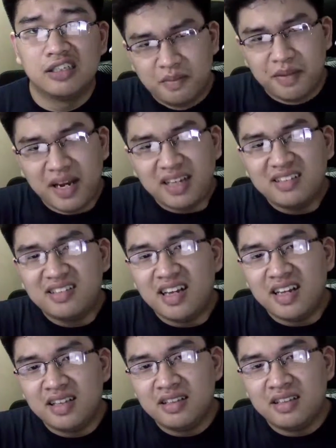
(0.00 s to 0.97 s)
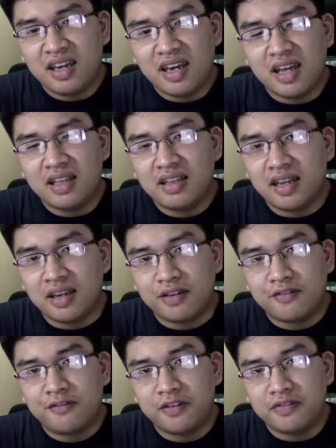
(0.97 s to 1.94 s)
Back then, they had
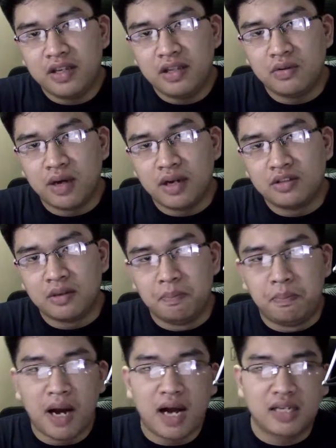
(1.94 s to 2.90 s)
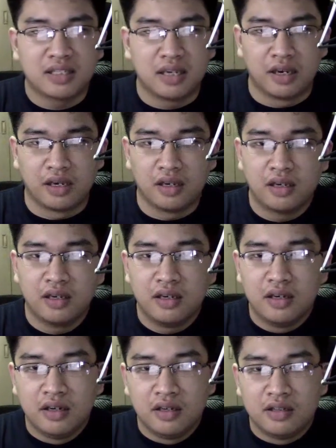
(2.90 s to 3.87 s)
like 15 rounds of boxing.
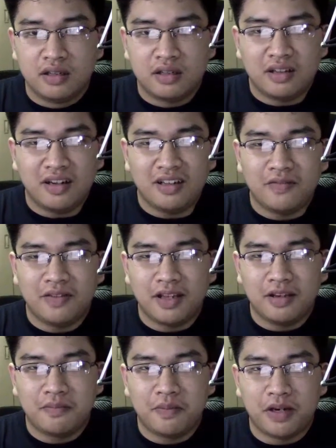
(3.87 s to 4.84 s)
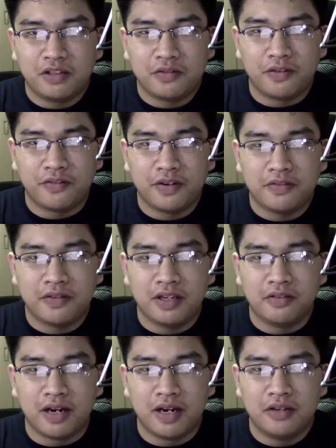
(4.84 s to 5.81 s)
The thought of getting punched for
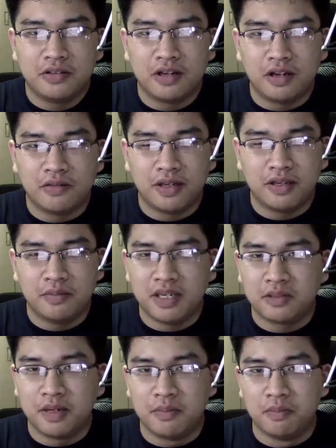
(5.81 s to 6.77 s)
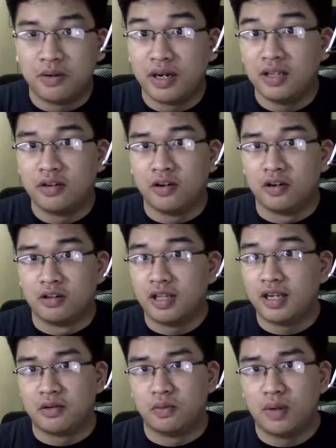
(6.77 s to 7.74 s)
15 rounds already makes my brain hurt,
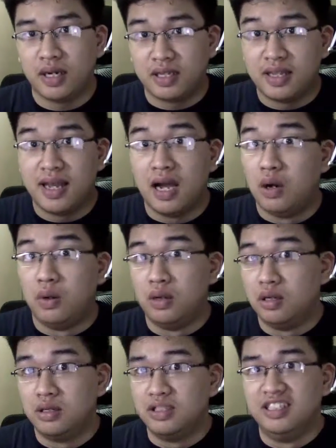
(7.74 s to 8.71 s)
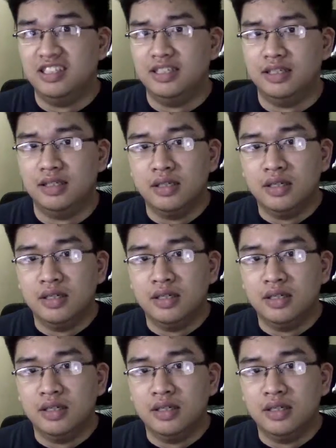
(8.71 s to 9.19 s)
like right now. Ugh.